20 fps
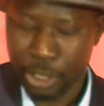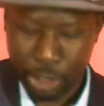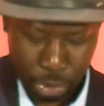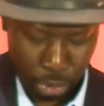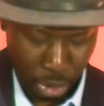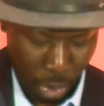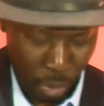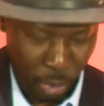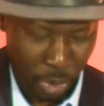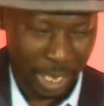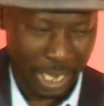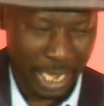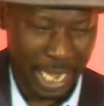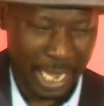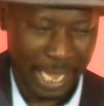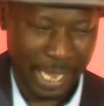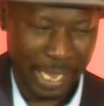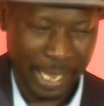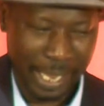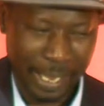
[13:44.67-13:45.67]
So we're
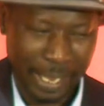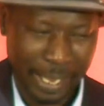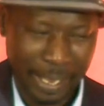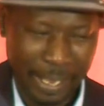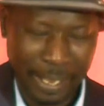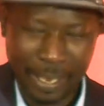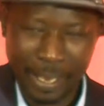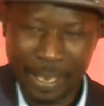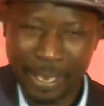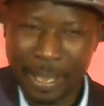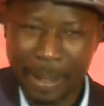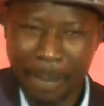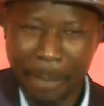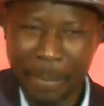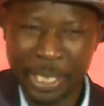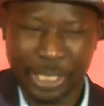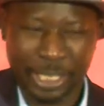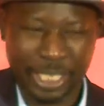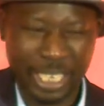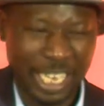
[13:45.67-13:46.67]
really
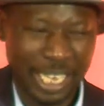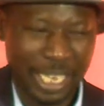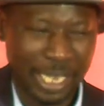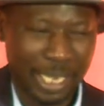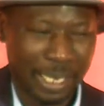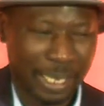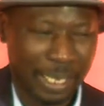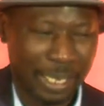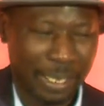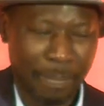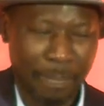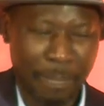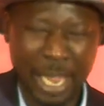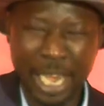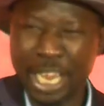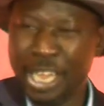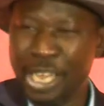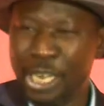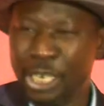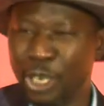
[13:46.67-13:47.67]
missing
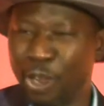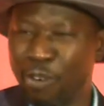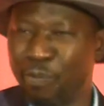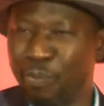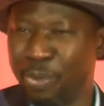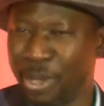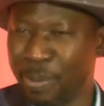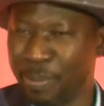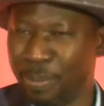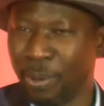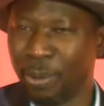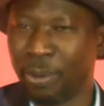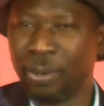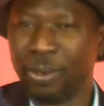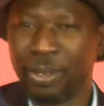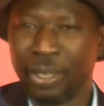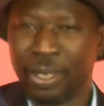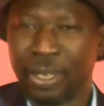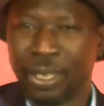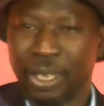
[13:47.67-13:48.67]
millions of people
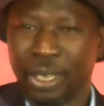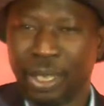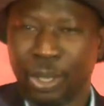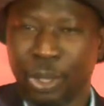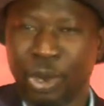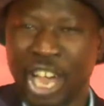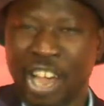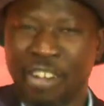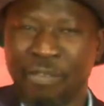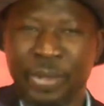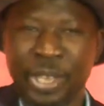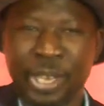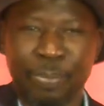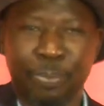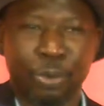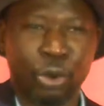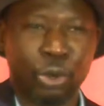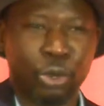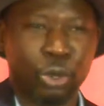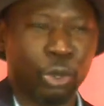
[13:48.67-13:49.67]
who have been
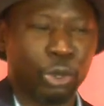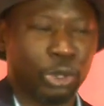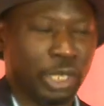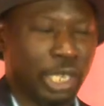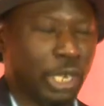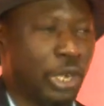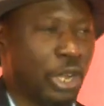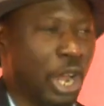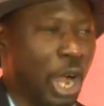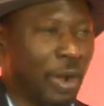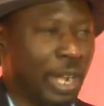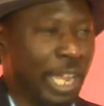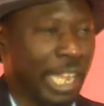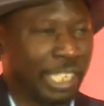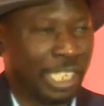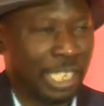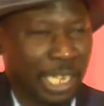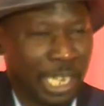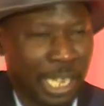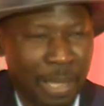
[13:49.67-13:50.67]
producing
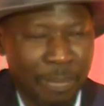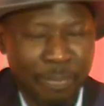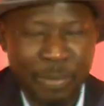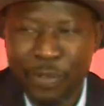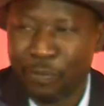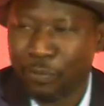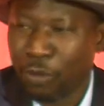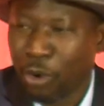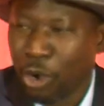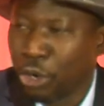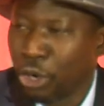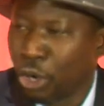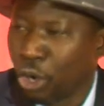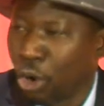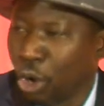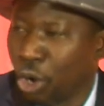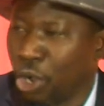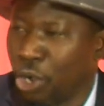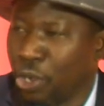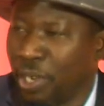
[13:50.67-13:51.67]
knowledge before the
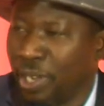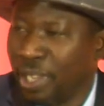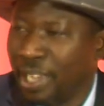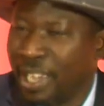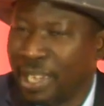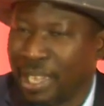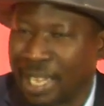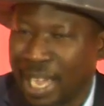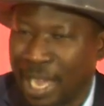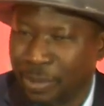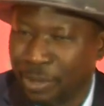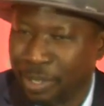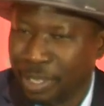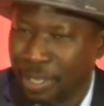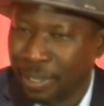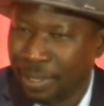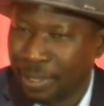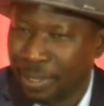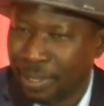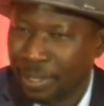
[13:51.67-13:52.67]
colonial encounter,
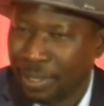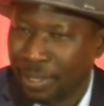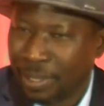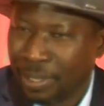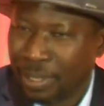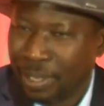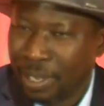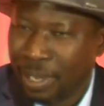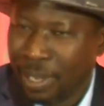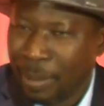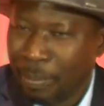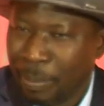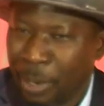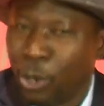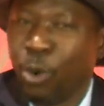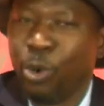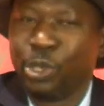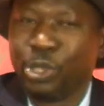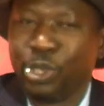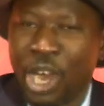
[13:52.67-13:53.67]
but
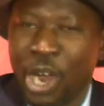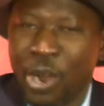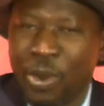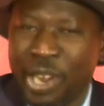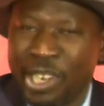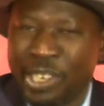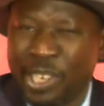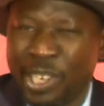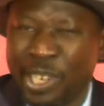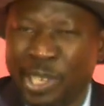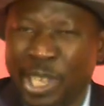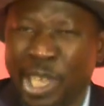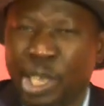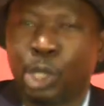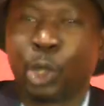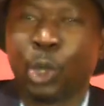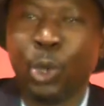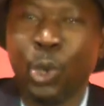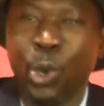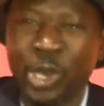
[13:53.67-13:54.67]
whose knowledge is
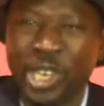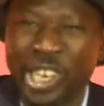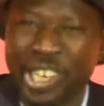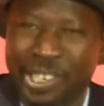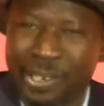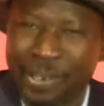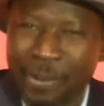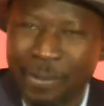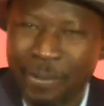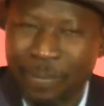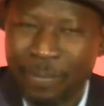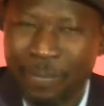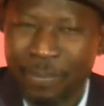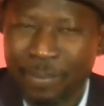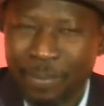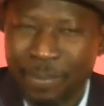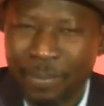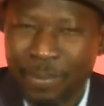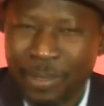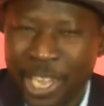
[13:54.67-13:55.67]
excluded
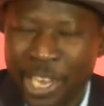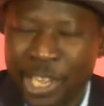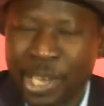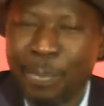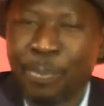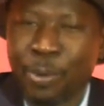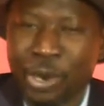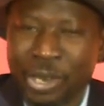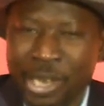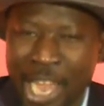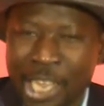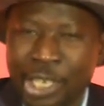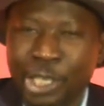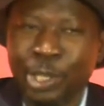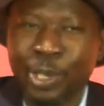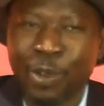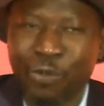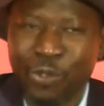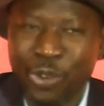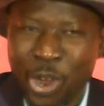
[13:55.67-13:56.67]
in the
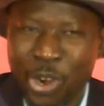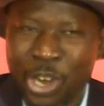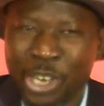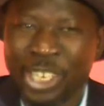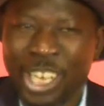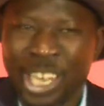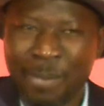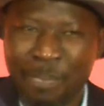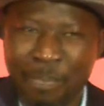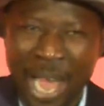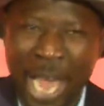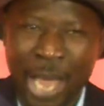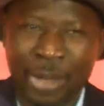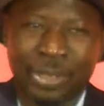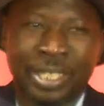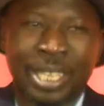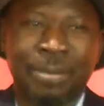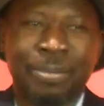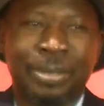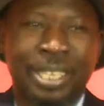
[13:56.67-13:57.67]
production of knowledge
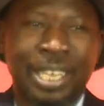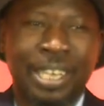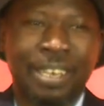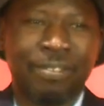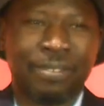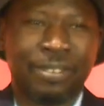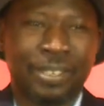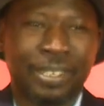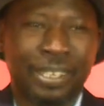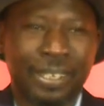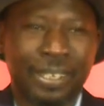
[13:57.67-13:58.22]
about themselves.